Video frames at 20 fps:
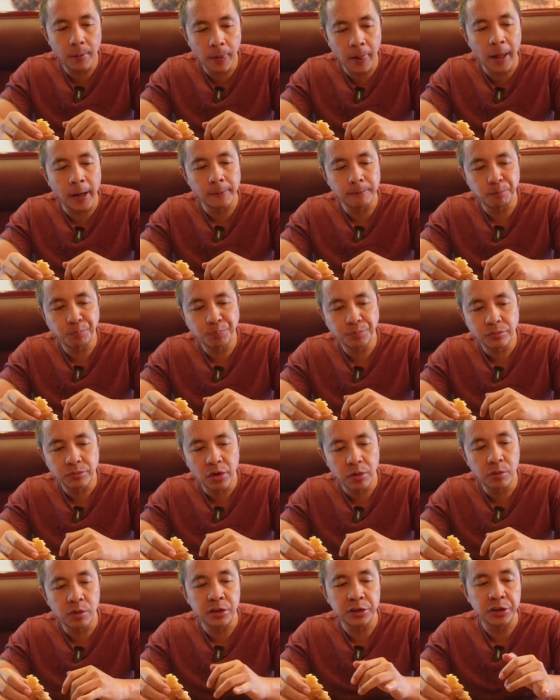Yeah.
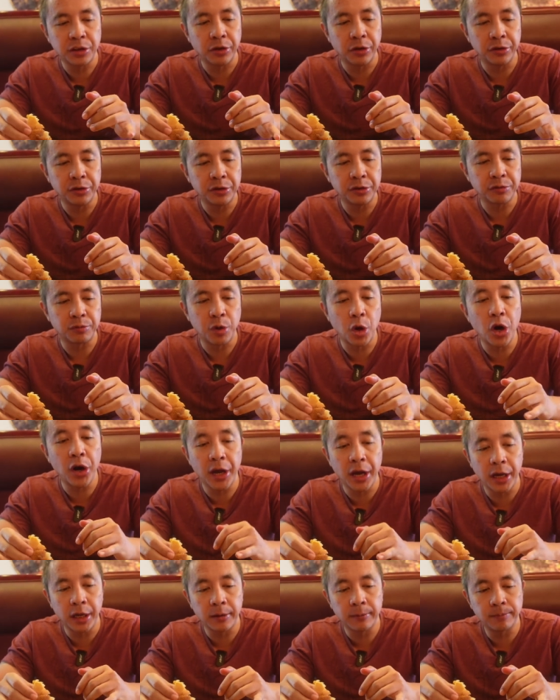Well, you know, there's raw
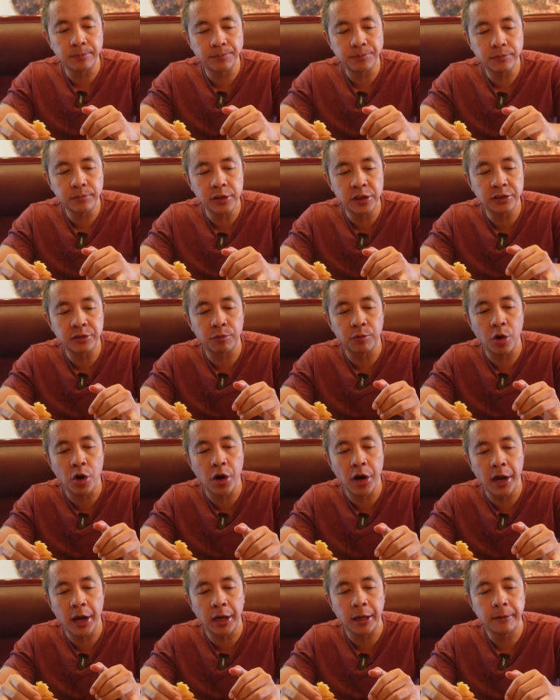egg. That's a raw
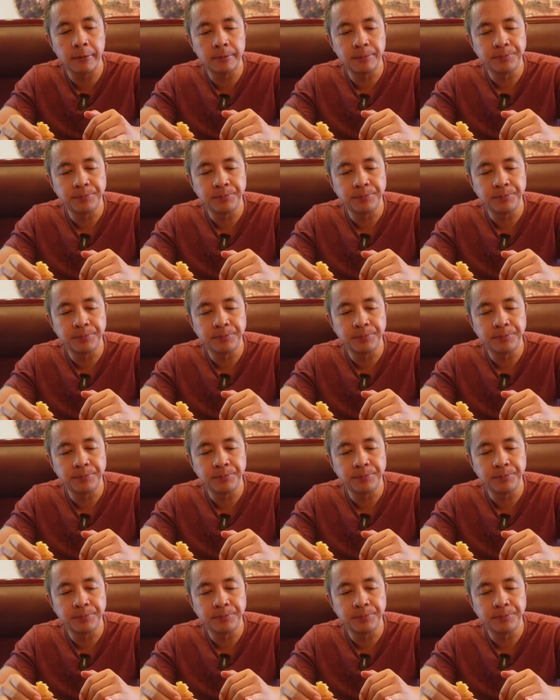egg.